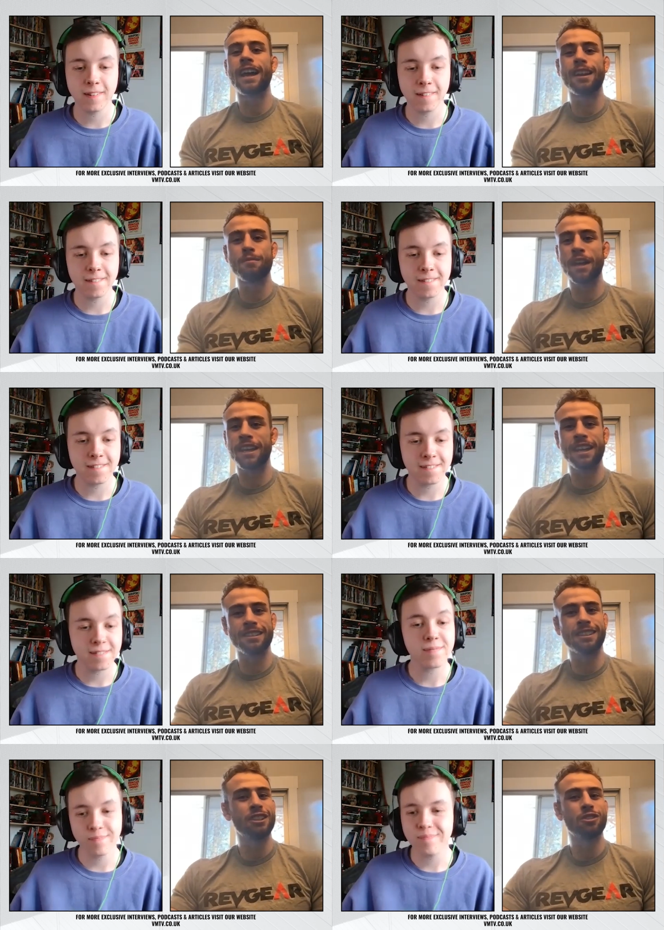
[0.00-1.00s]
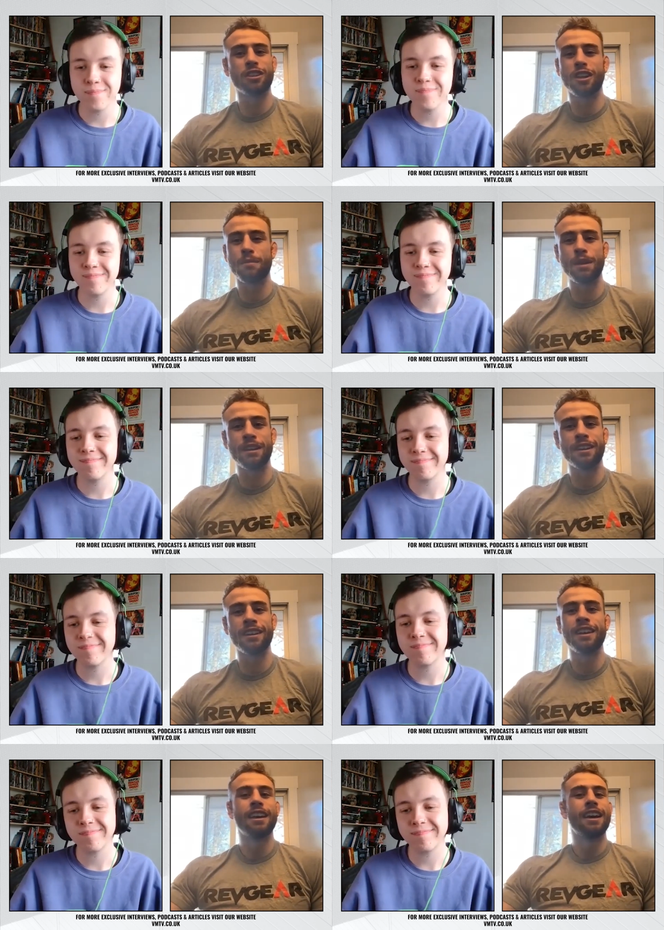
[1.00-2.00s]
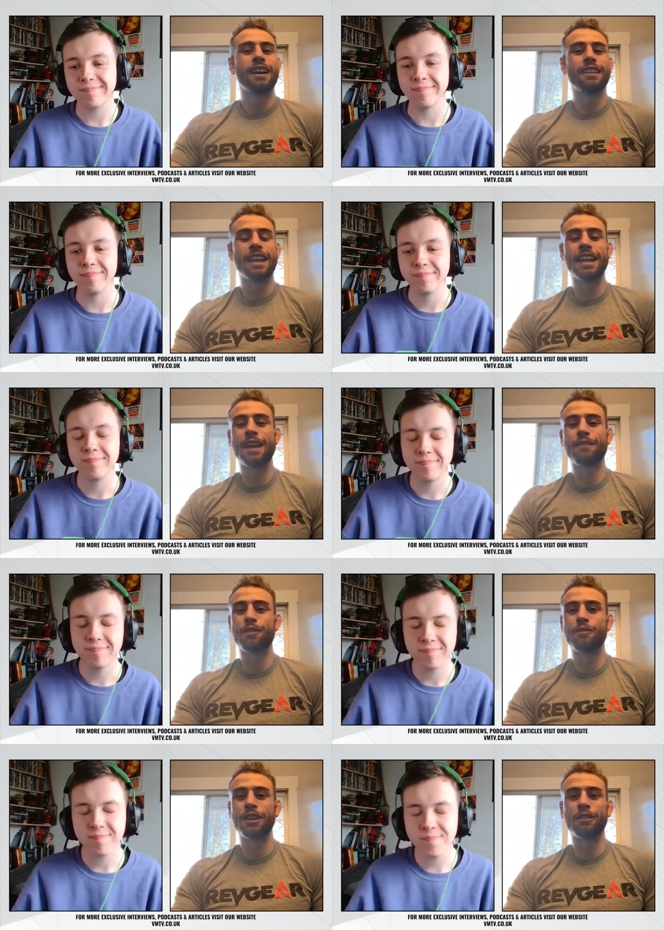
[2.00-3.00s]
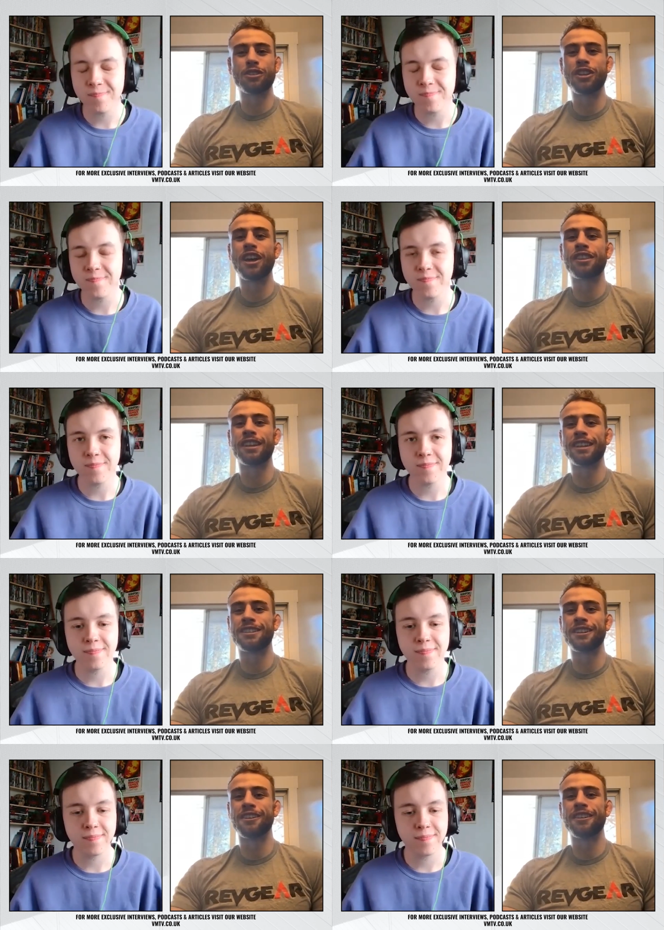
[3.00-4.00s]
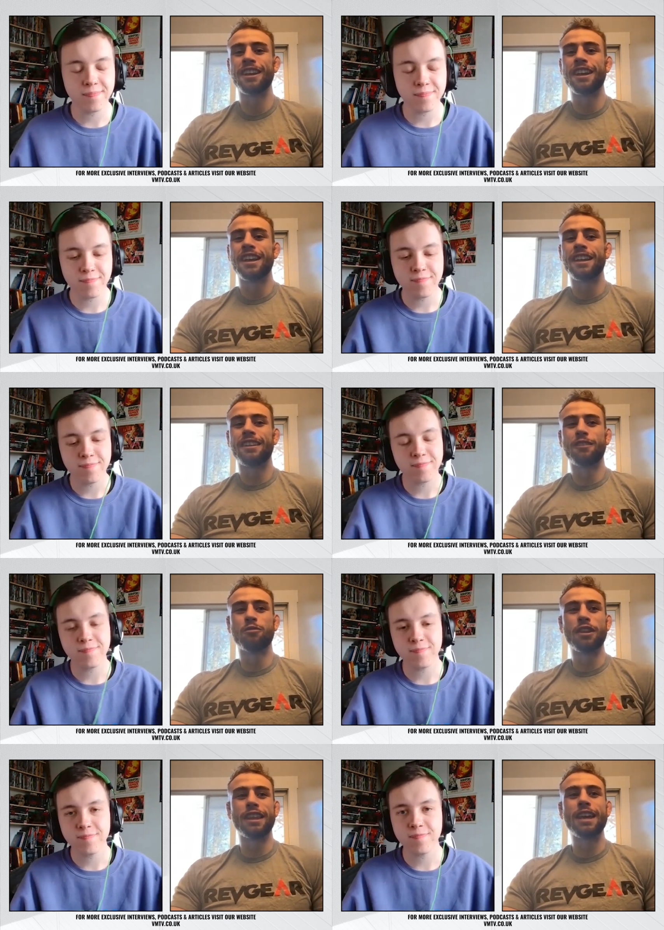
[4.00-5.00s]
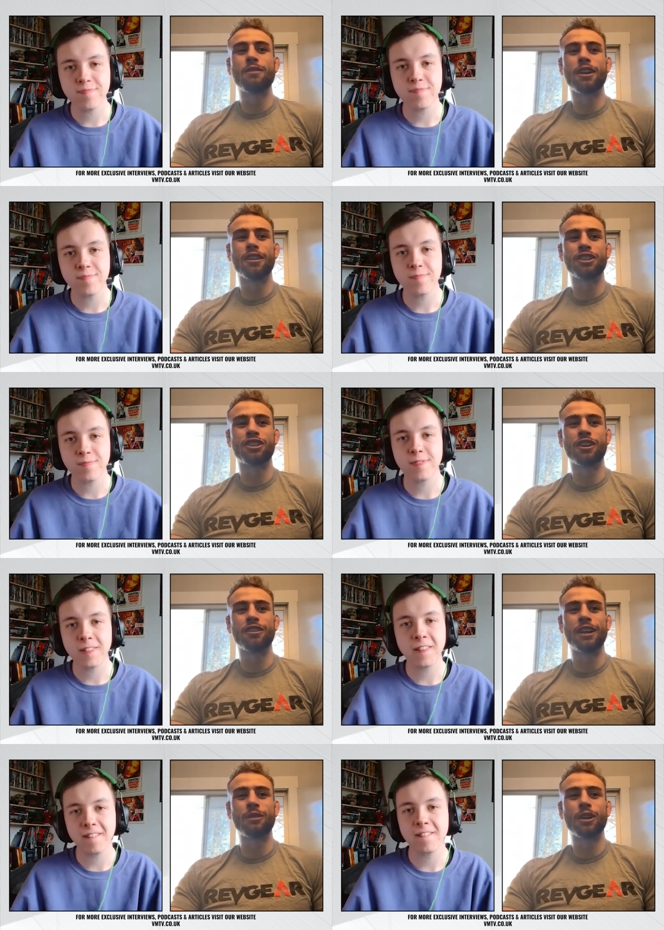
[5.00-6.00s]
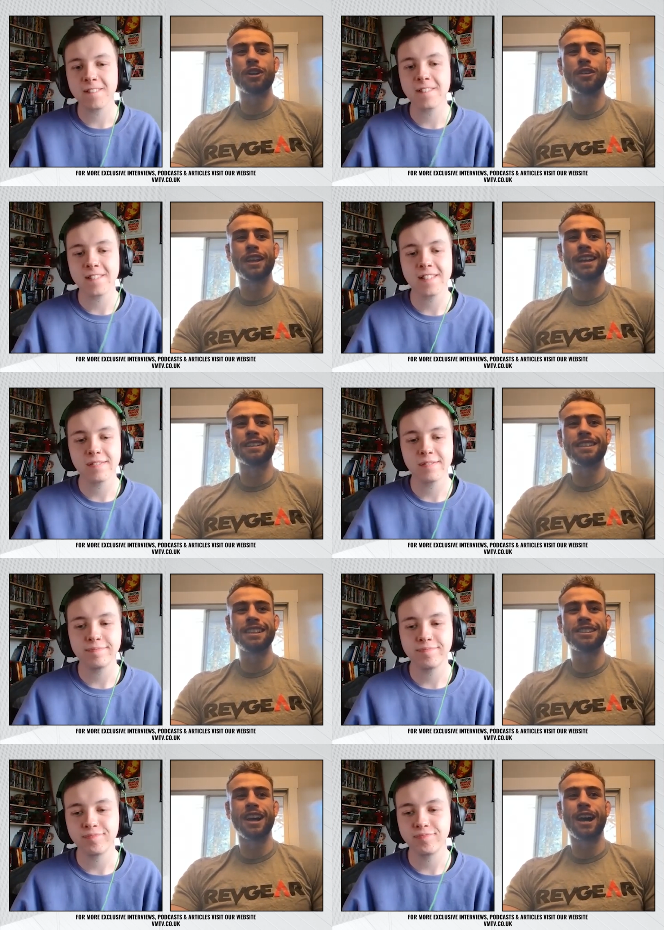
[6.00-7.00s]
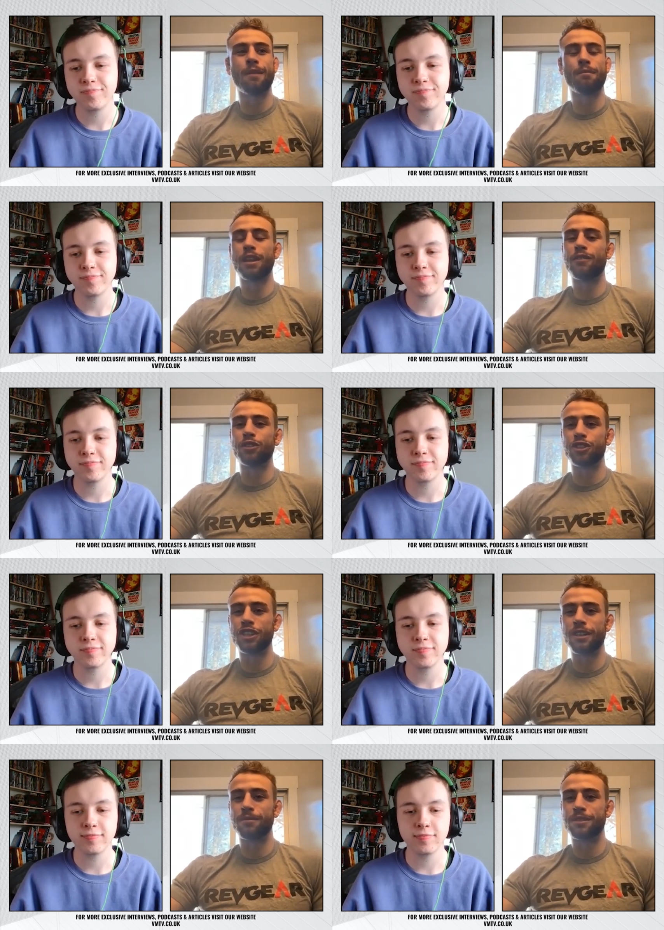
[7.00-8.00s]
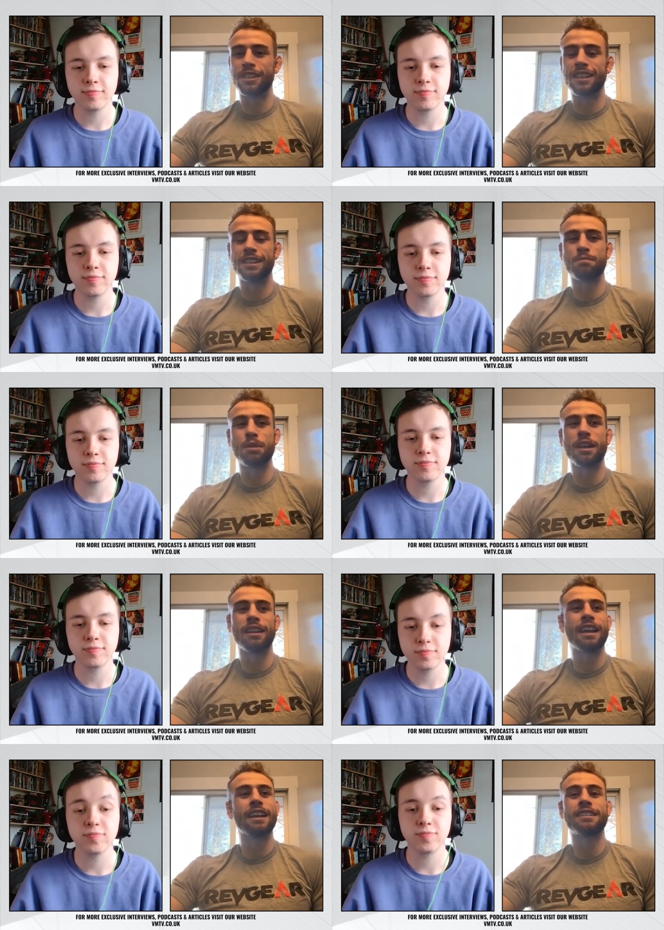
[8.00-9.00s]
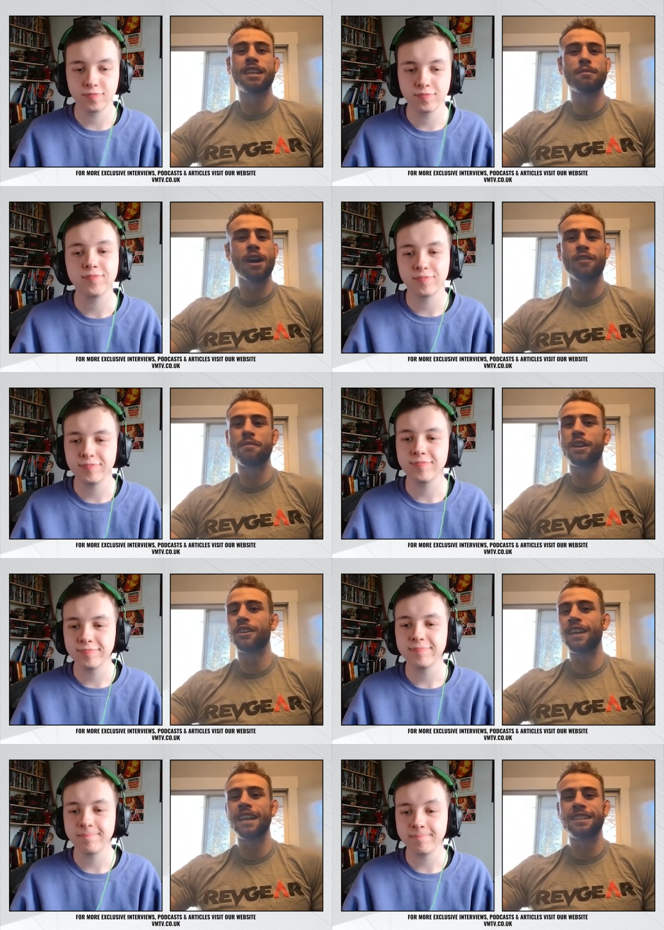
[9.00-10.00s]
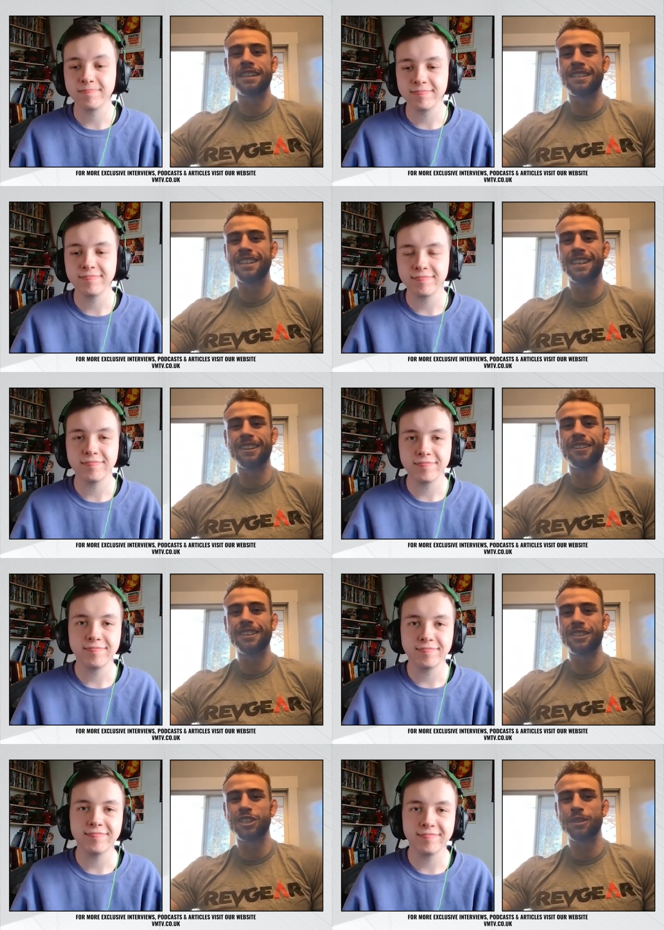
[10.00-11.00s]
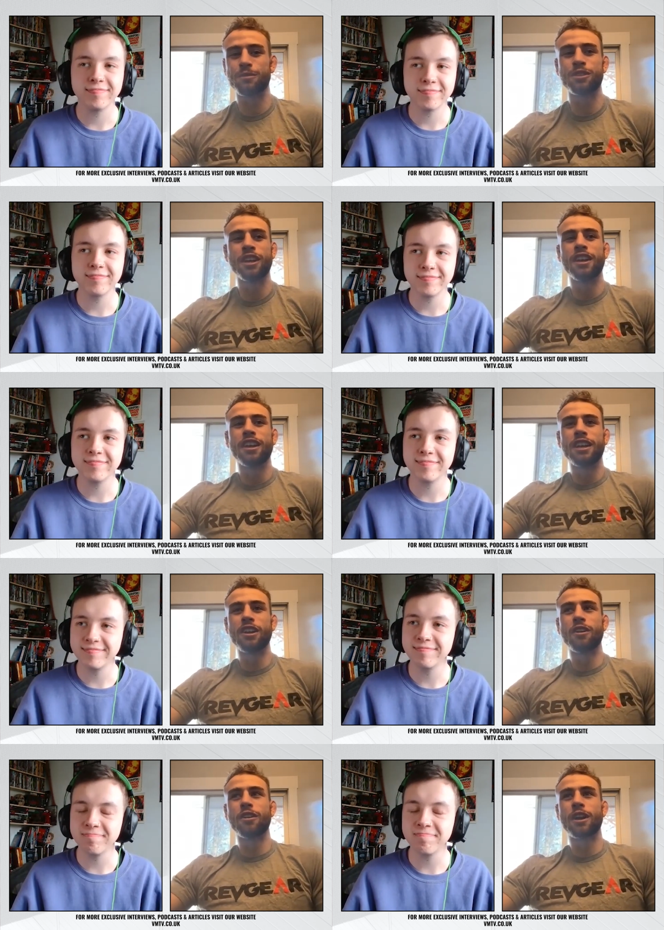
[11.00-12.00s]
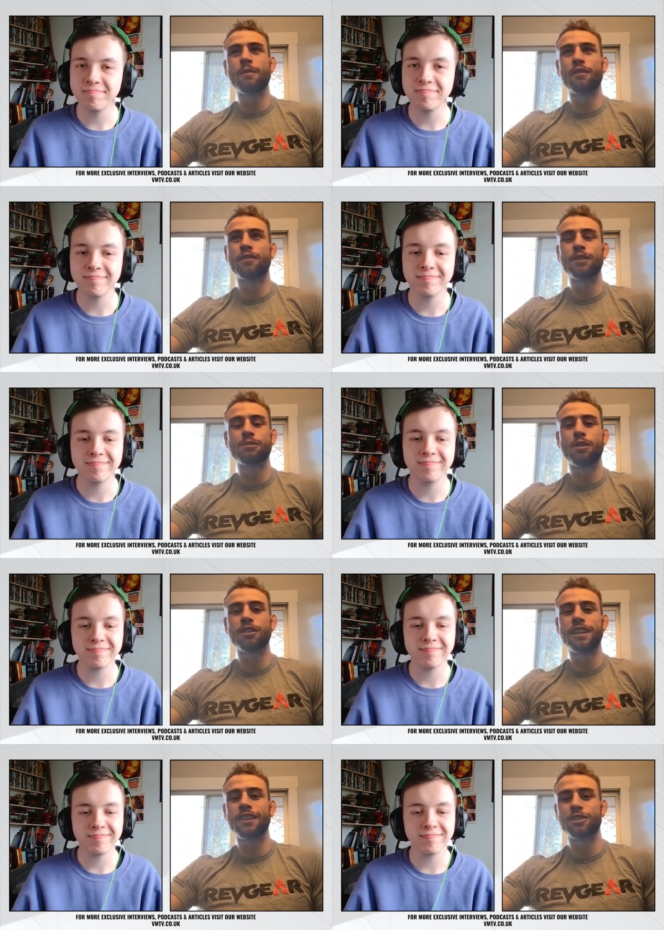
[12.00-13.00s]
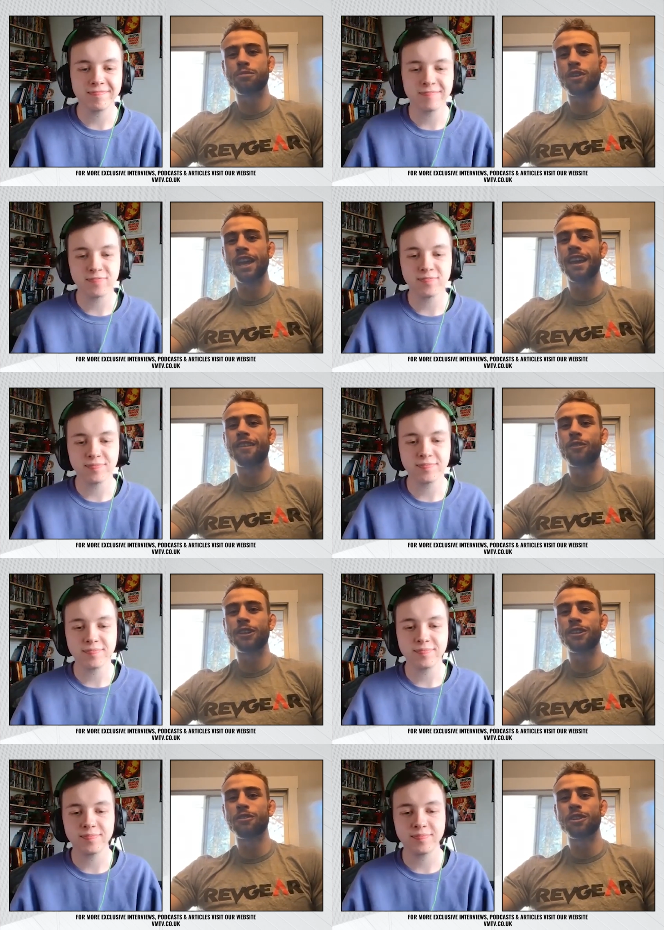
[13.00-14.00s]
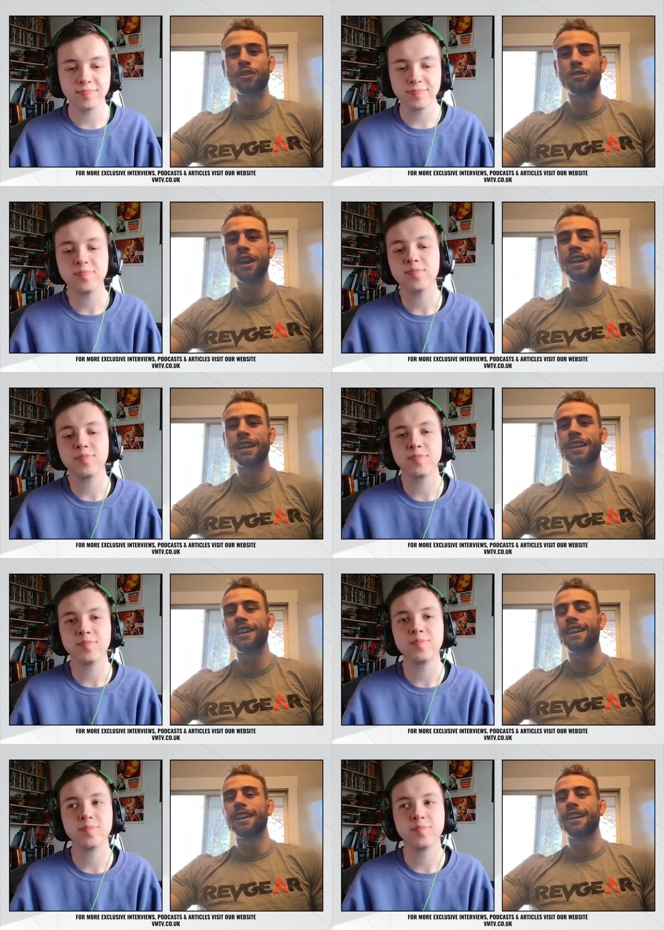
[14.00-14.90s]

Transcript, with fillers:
Speaker 1: had him, like yes and Juliana Pena. Mm-hmm. They came from when there was nothing. So when they went on the show, they were going against these top level gyms and these big like Team Alpha Male and ATT and all these gyms. You know, coming from a small town of Spokane with no notoriety,